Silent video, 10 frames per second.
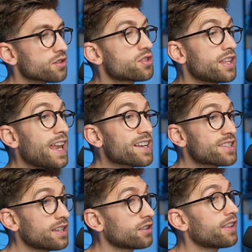So the next
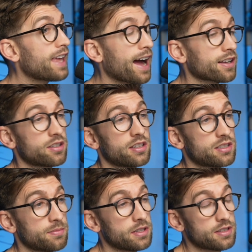thing that the actor
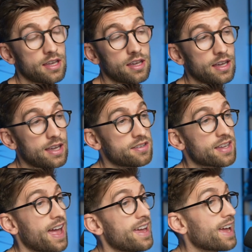exhibits here is
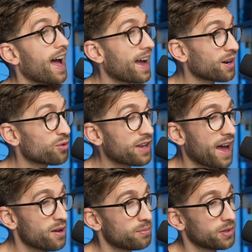a angry
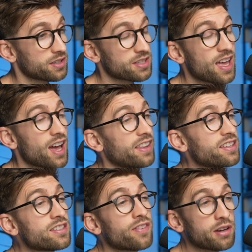outburst, and
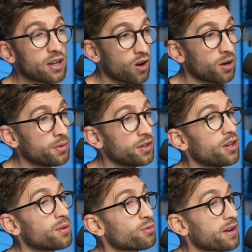this is very common
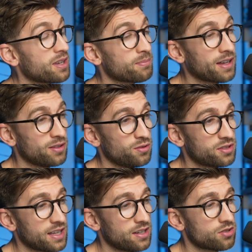at Breaking Bad news
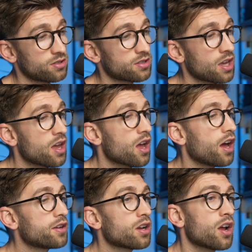stations.
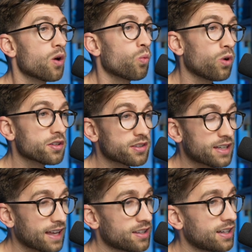And what the
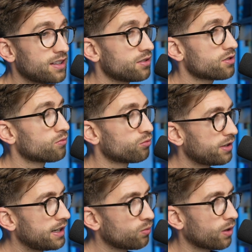candidate does
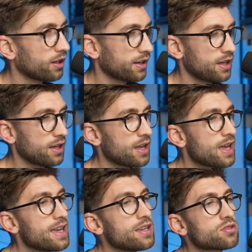really well here
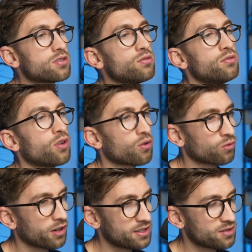is to not
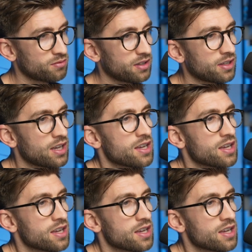rise to it.